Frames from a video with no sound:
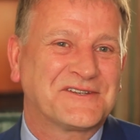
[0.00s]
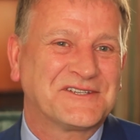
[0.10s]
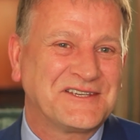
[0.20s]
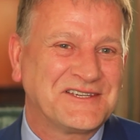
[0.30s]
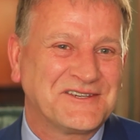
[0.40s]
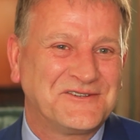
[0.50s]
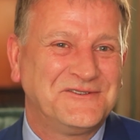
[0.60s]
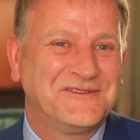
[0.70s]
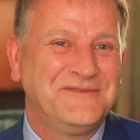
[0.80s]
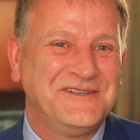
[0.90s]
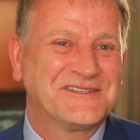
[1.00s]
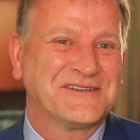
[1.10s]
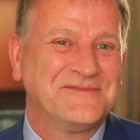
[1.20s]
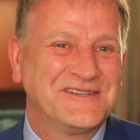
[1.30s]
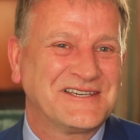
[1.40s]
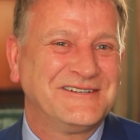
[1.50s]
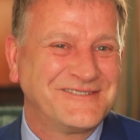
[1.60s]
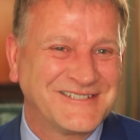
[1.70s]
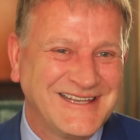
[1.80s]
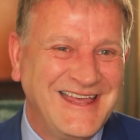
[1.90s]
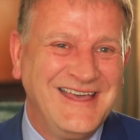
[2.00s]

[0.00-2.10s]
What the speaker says: 6 of us used to be in somebody's house